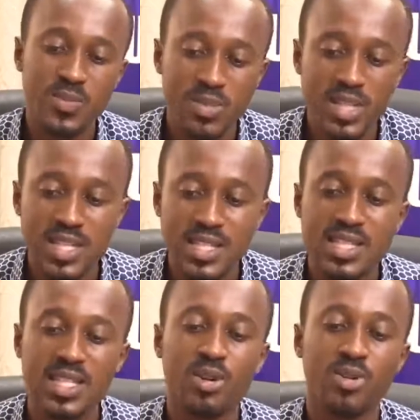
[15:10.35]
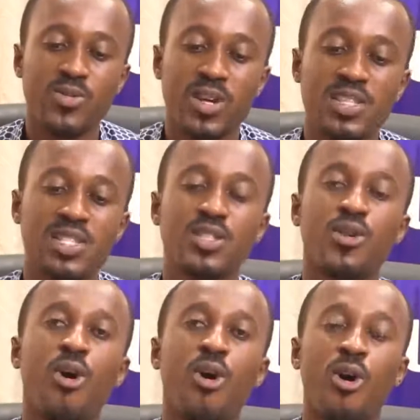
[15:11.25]
please seek authorization
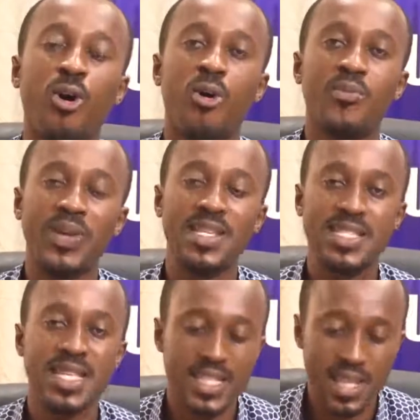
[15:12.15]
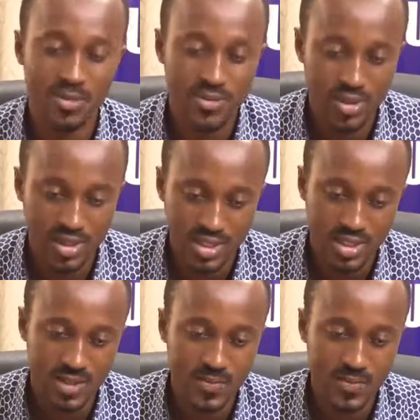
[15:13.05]
or compensate them for it.